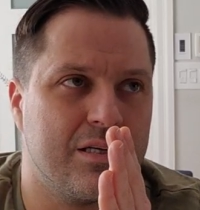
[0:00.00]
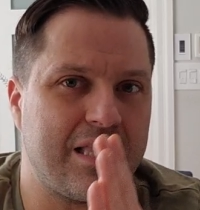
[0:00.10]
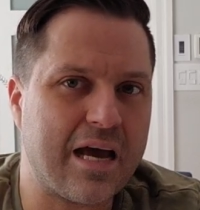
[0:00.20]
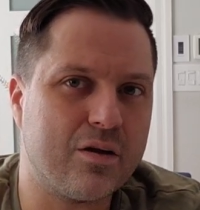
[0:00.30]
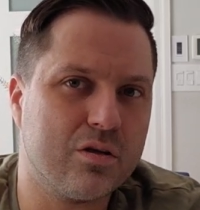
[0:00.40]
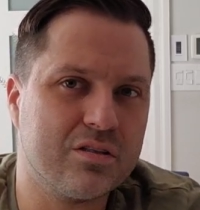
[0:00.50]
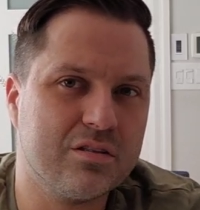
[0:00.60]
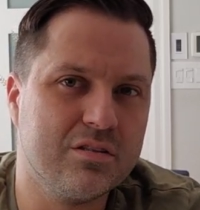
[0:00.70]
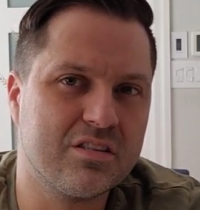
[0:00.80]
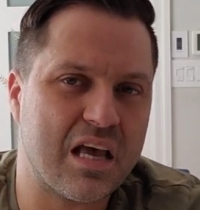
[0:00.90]
that
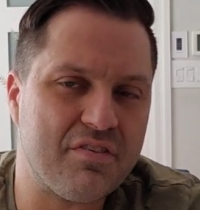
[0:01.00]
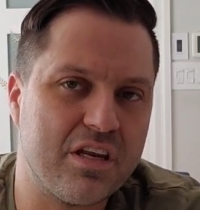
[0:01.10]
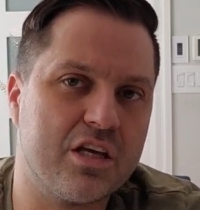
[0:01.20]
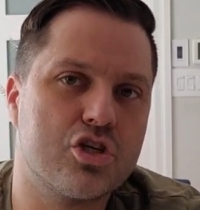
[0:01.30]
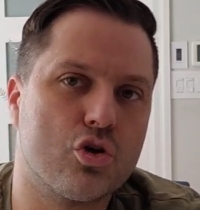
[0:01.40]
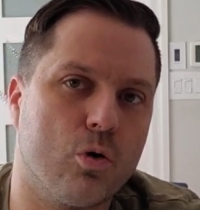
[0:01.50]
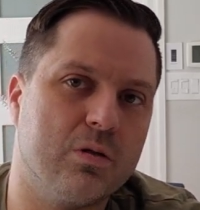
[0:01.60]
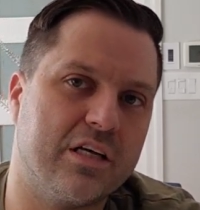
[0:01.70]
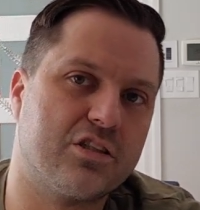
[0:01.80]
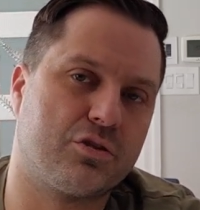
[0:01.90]
7-inch
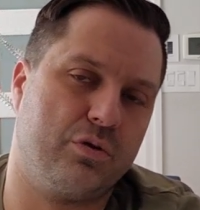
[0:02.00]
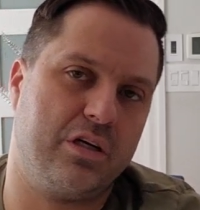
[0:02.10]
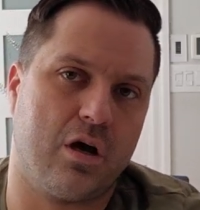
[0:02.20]
OLED screen